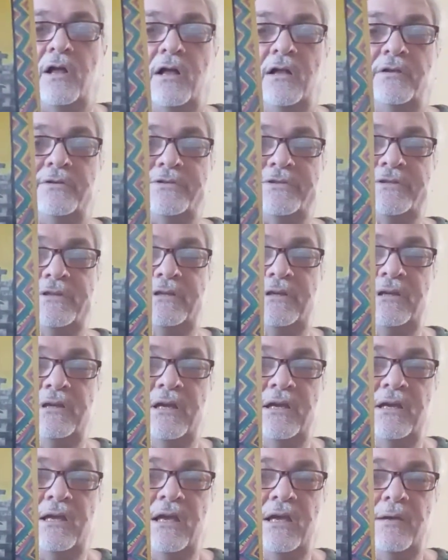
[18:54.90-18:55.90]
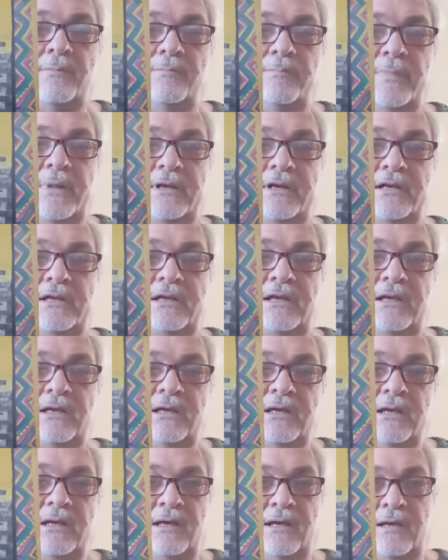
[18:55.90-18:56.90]
Halsey medley.
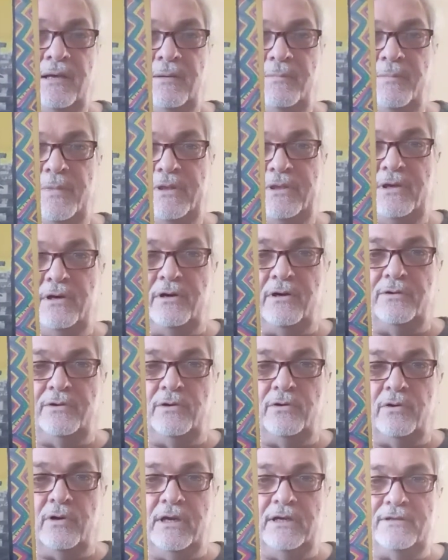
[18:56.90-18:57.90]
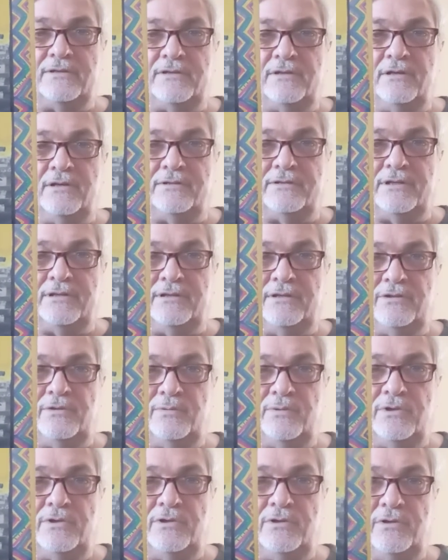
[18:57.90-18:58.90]
But there are other great songs on this
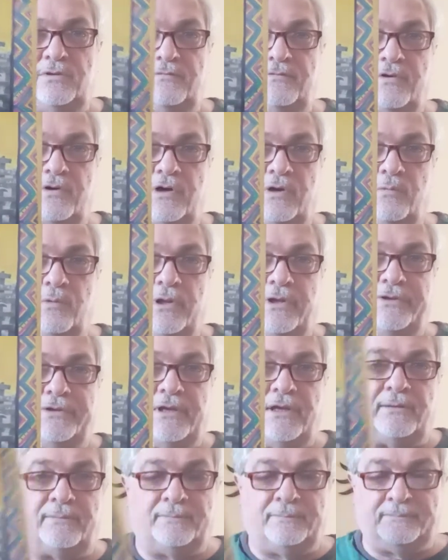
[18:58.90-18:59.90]
one too. Very well done.